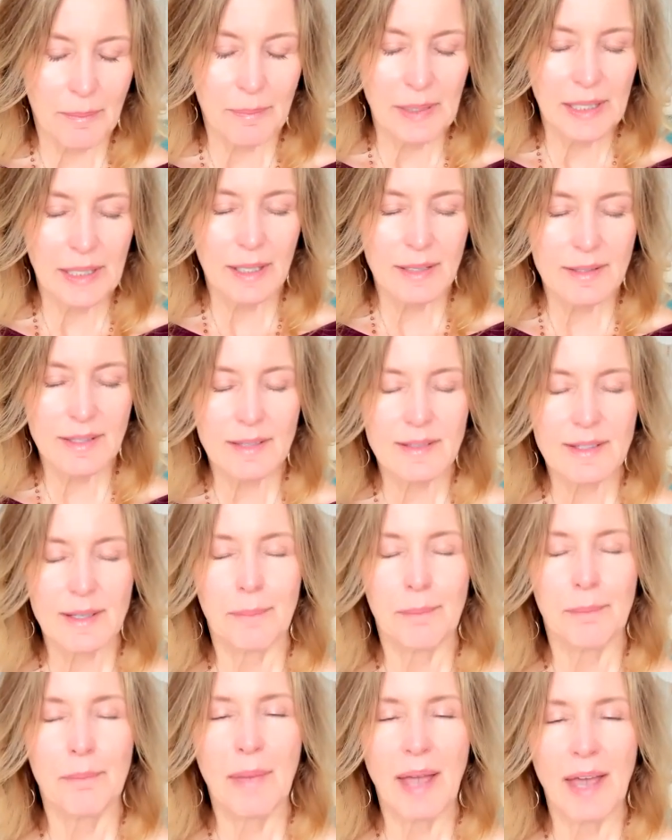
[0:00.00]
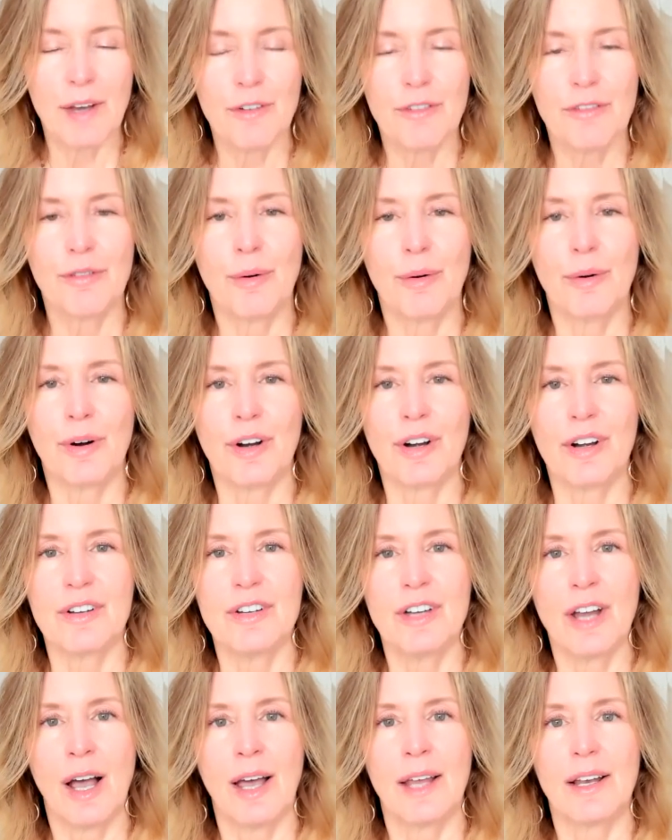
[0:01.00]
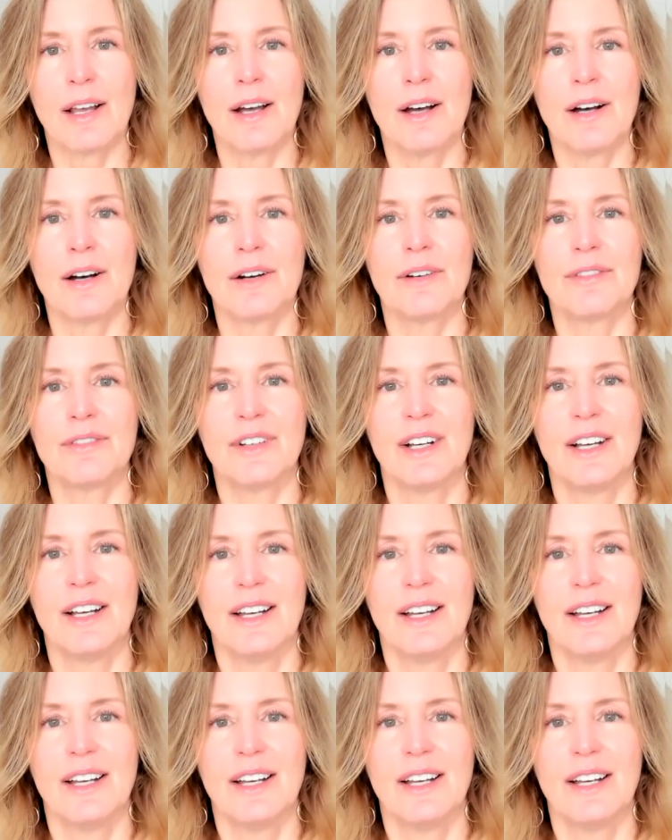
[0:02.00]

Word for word: because it's a metaphor, not of